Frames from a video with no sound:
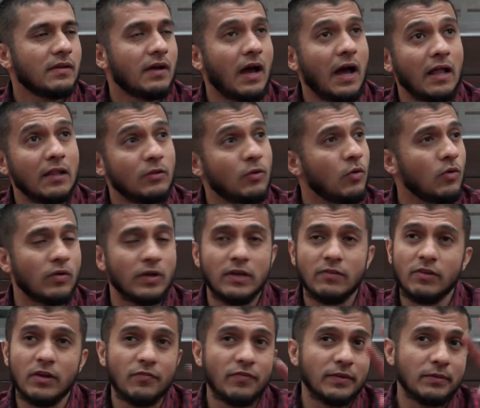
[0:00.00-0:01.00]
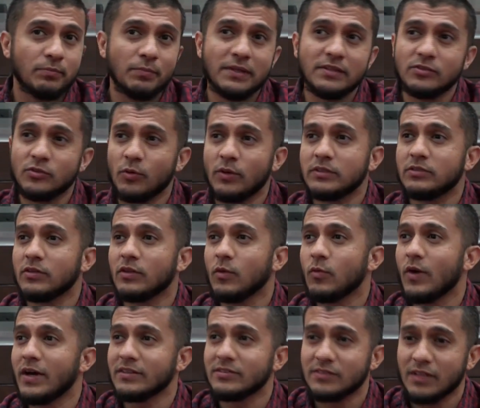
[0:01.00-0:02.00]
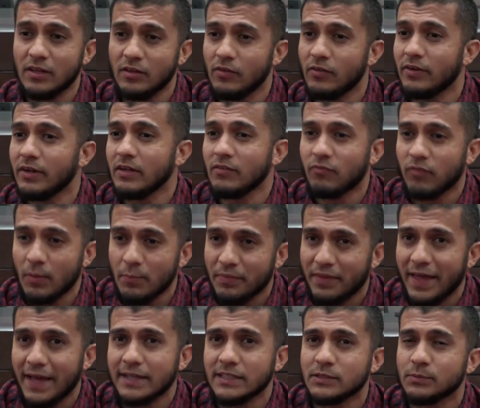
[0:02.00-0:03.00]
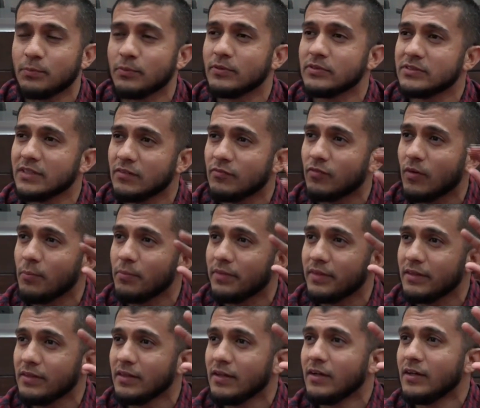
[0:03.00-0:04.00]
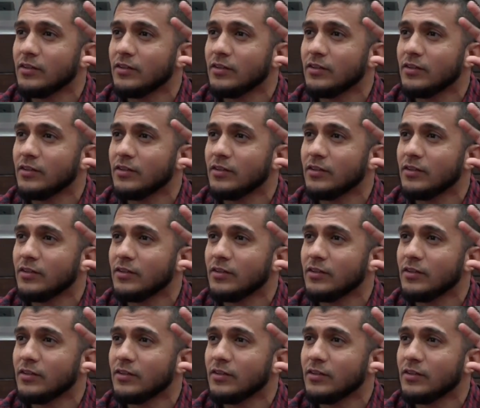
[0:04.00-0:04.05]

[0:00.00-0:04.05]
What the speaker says: I'll go, even if it means going to the West and learning from the experts and from the